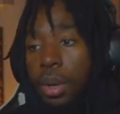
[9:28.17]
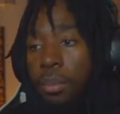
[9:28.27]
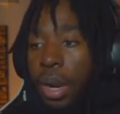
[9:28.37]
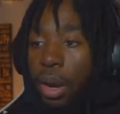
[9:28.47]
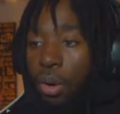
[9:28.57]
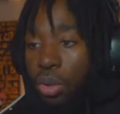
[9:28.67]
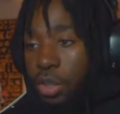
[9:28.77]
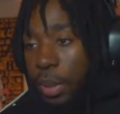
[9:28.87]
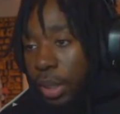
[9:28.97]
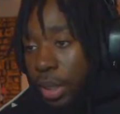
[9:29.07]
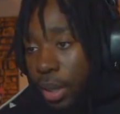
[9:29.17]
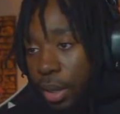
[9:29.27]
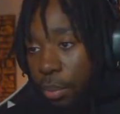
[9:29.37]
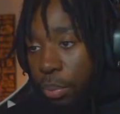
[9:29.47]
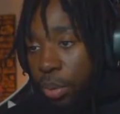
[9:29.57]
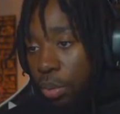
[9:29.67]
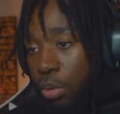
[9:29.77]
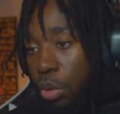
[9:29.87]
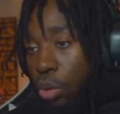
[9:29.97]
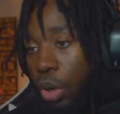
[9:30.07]
But now ultimately, boom,
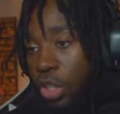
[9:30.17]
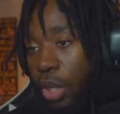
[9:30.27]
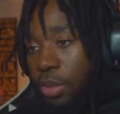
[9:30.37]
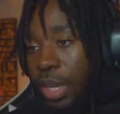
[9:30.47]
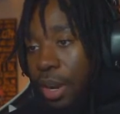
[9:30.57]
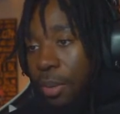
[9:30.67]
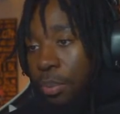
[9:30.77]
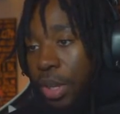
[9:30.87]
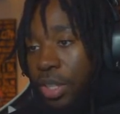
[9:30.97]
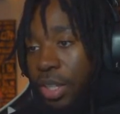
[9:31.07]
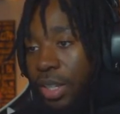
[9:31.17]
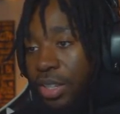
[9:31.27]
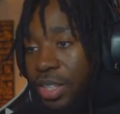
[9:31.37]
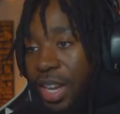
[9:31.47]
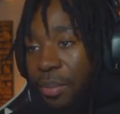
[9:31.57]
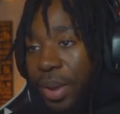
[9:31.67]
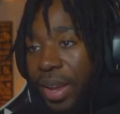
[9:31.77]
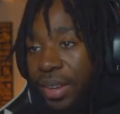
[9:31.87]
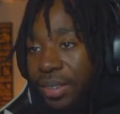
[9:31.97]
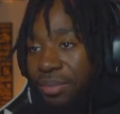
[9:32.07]
Lou Dort jumps out, PG little step
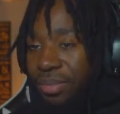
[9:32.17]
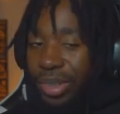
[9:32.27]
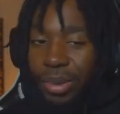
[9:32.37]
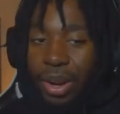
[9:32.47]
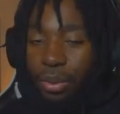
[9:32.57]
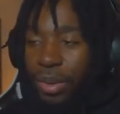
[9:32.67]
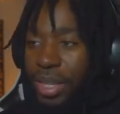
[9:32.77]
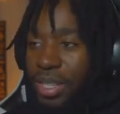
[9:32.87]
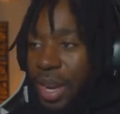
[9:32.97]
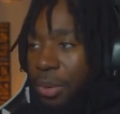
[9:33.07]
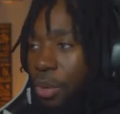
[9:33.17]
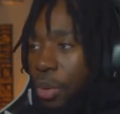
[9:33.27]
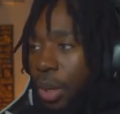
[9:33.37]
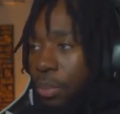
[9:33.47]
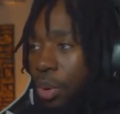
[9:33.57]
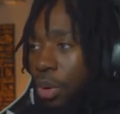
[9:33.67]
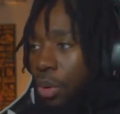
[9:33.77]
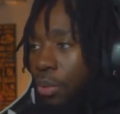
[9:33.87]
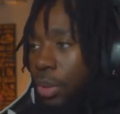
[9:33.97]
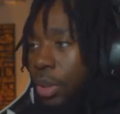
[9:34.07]
back, right over the top, quick pull
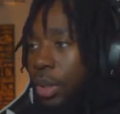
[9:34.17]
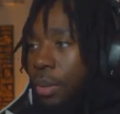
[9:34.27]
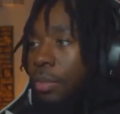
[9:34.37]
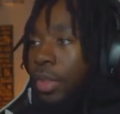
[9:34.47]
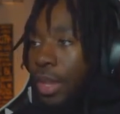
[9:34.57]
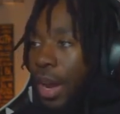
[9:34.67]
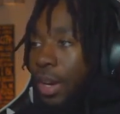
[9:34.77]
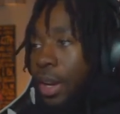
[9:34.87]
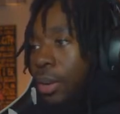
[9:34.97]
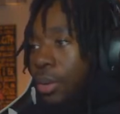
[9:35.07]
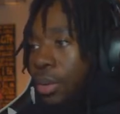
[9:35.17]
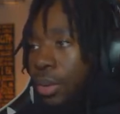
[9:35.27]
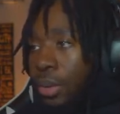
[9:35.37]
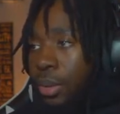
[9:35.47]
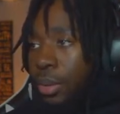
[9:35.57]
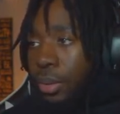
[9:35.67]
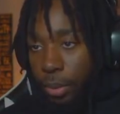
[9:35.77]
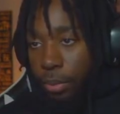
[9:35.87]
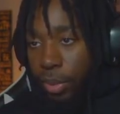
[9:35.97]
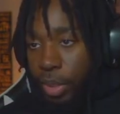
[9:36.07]
over, knockdown.
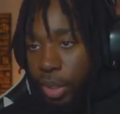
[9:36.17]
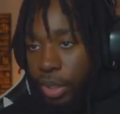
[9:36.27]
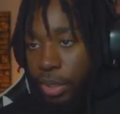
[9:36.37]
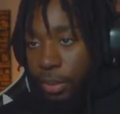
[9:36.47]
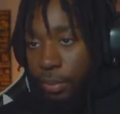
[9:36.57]
Because